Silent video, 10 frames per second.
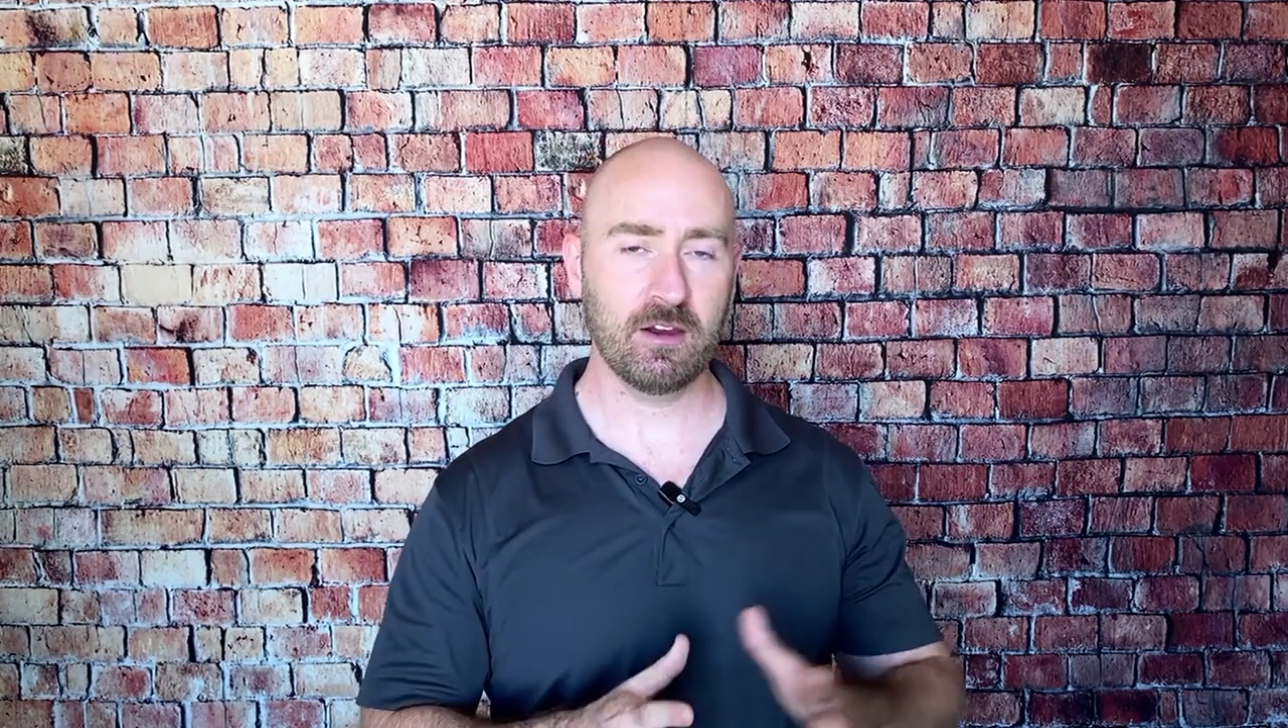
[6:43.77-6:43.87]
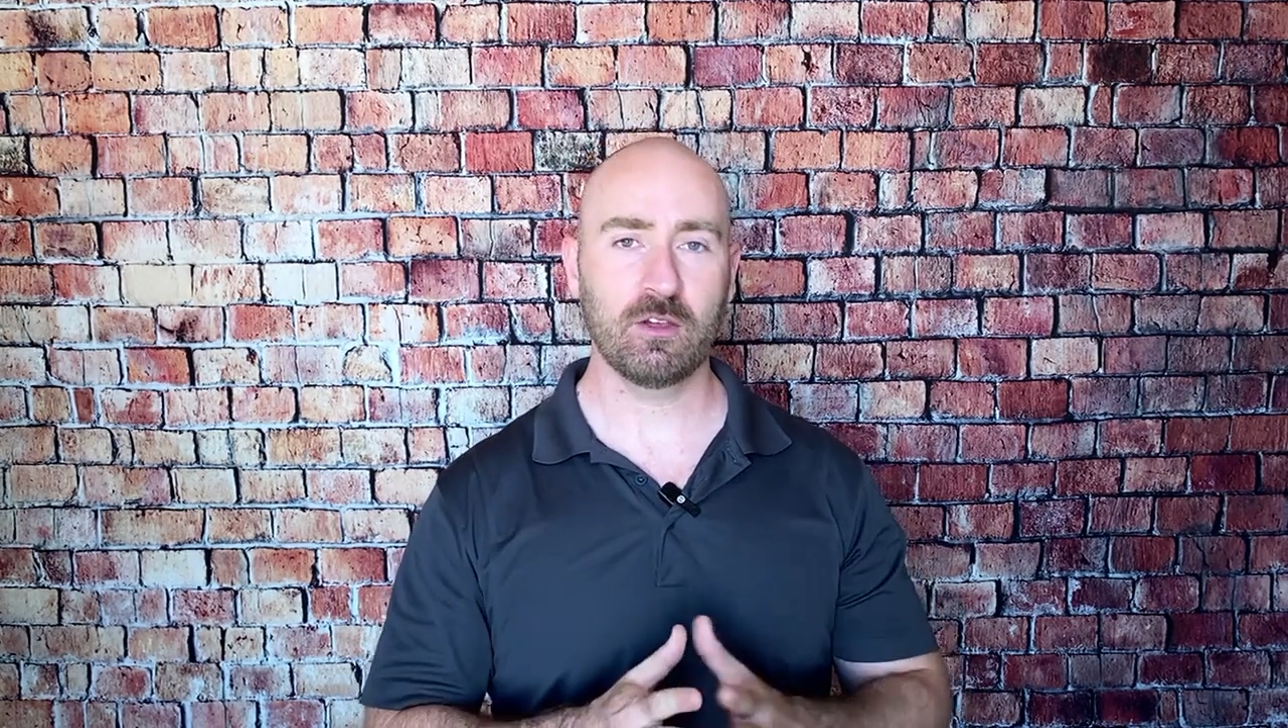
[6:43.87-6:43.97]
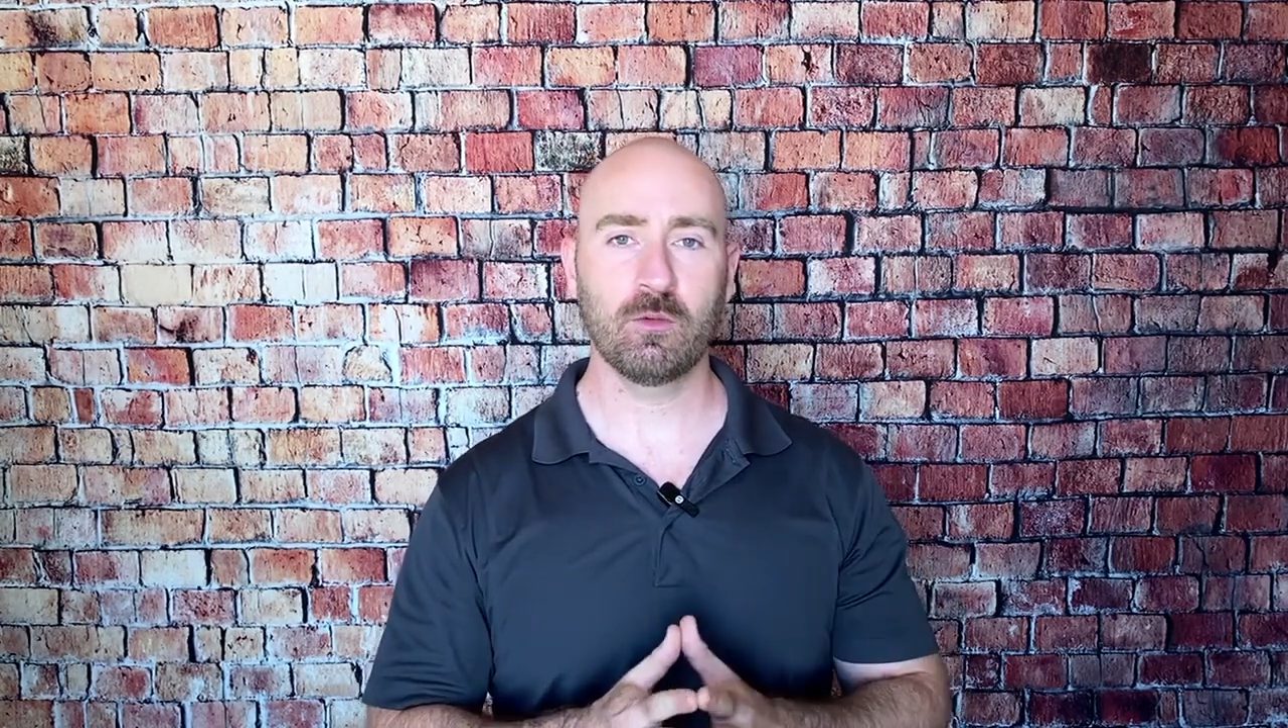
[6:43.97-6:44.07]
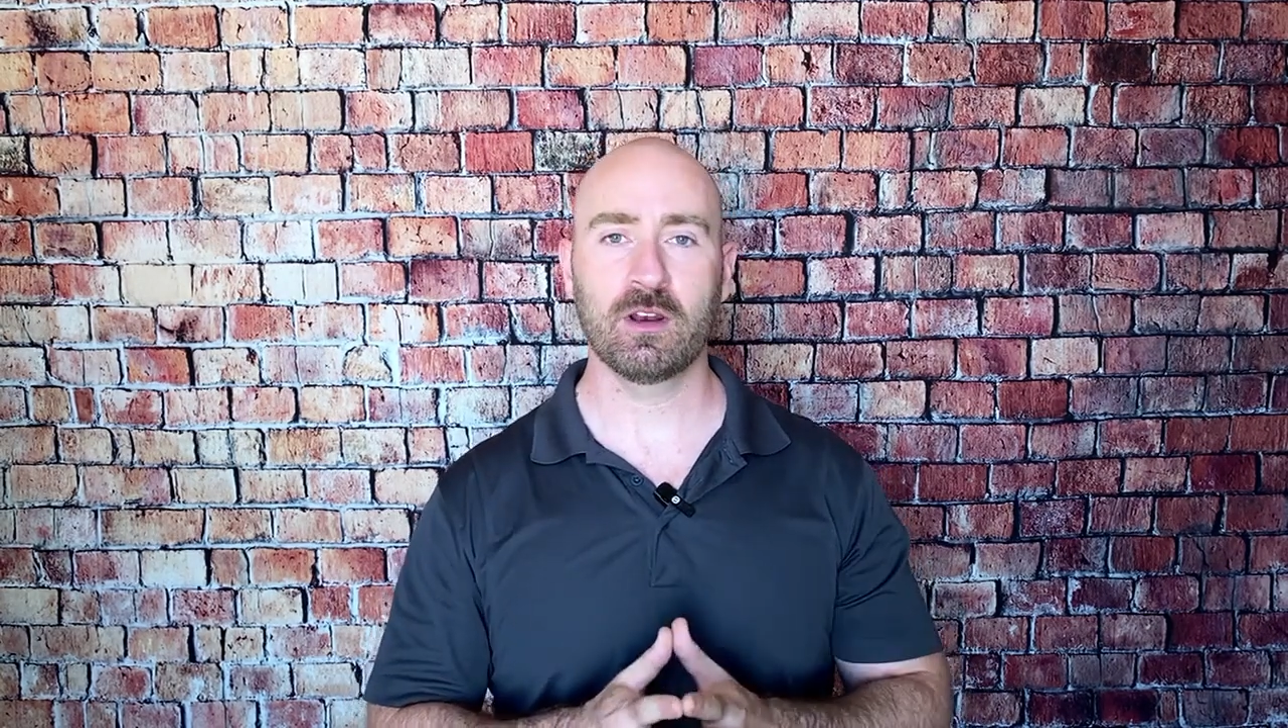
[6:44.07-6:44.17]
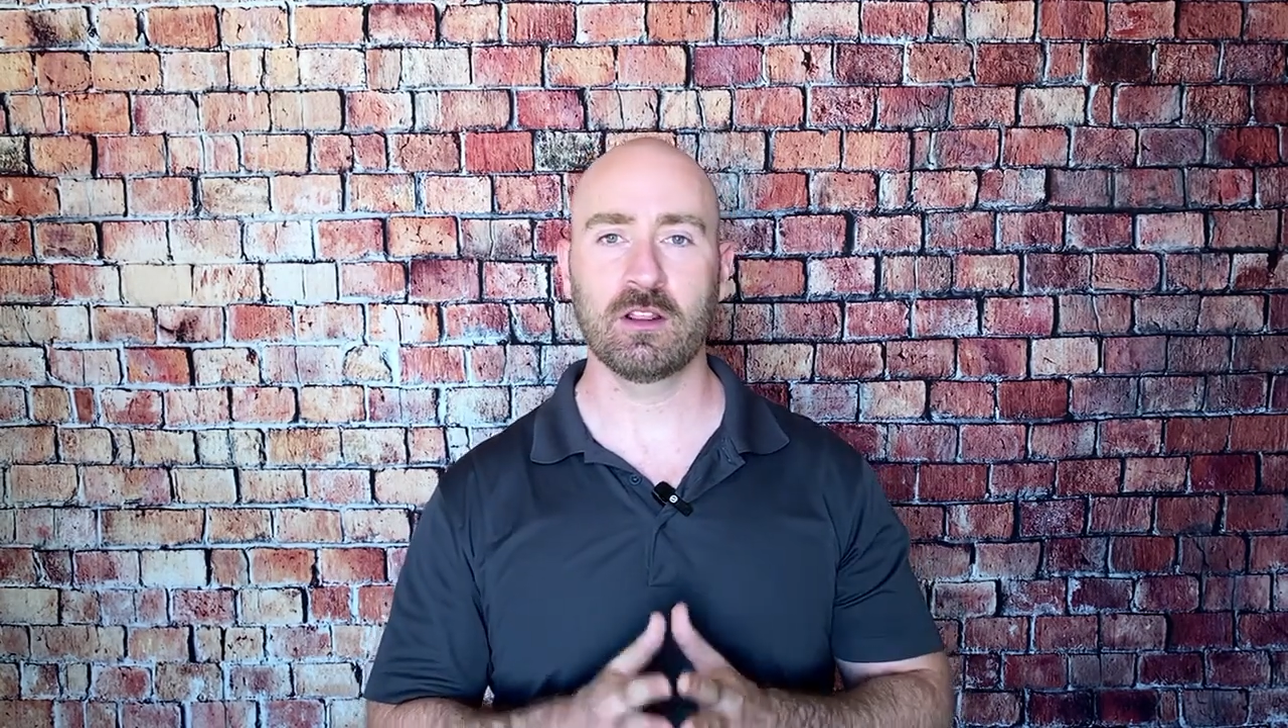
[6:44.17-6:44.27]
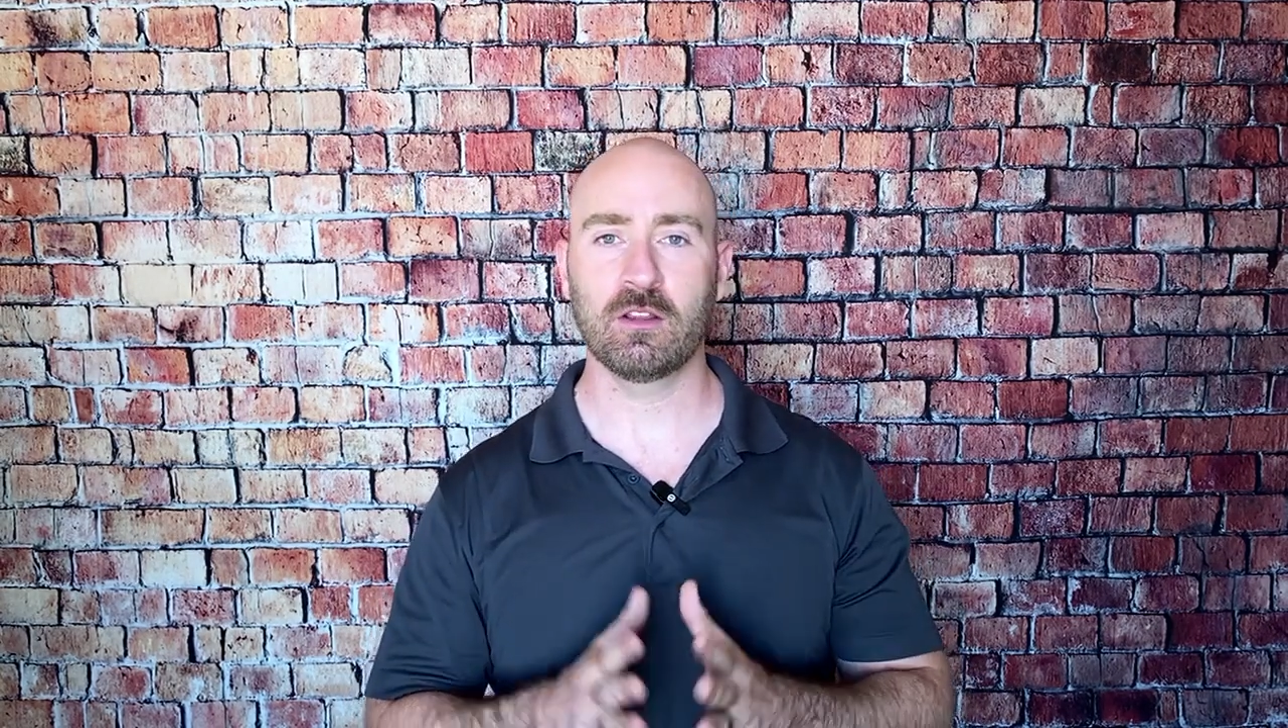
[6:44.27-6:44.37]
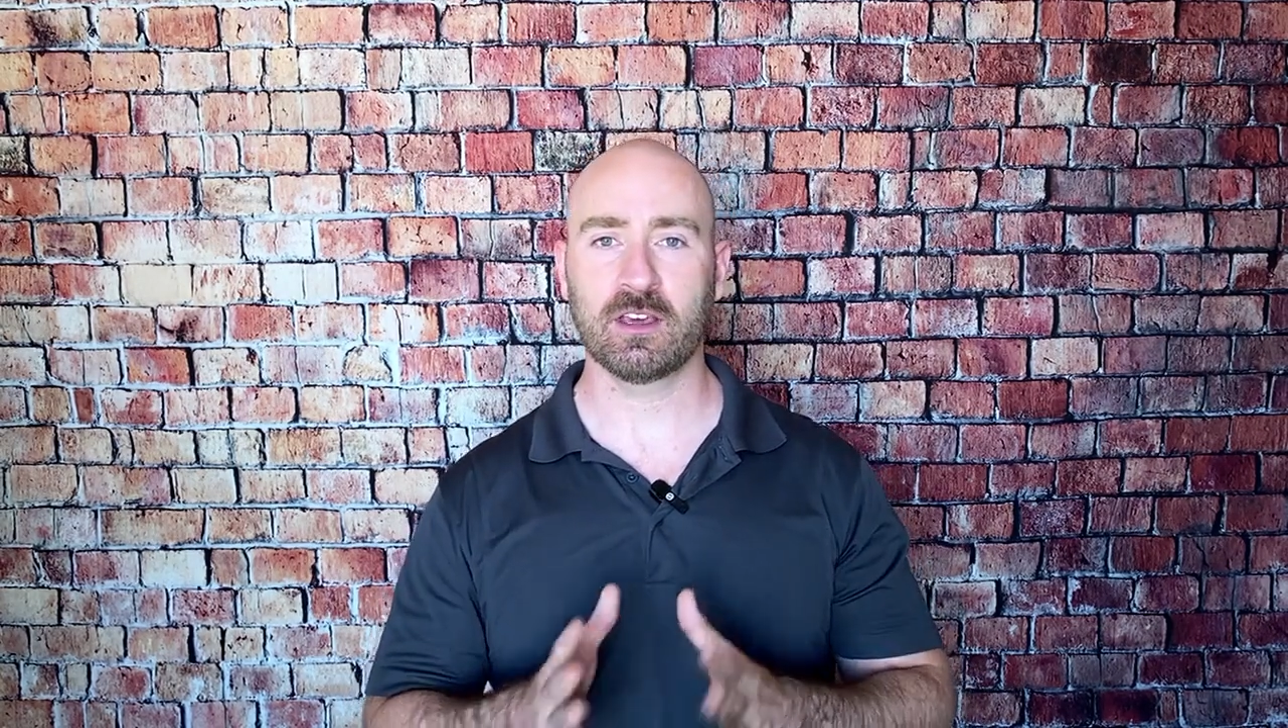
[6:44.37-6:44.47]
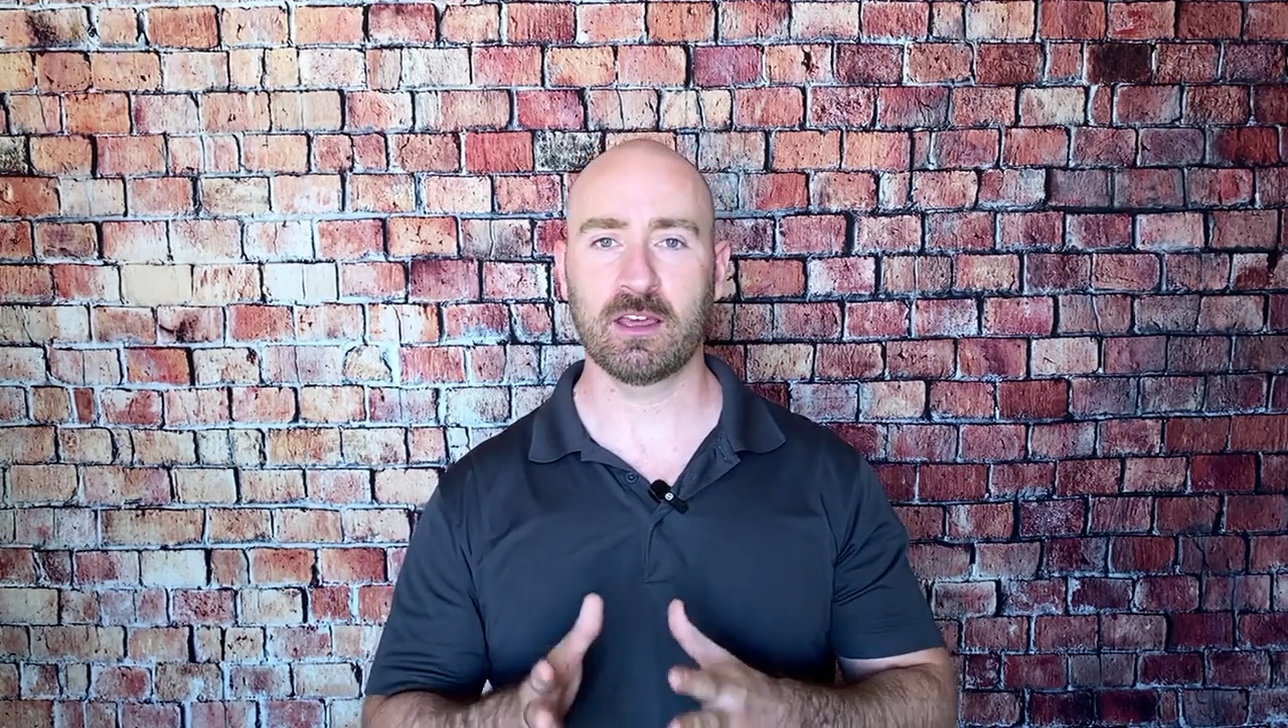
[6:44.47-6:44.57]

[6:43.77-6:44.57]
you want to look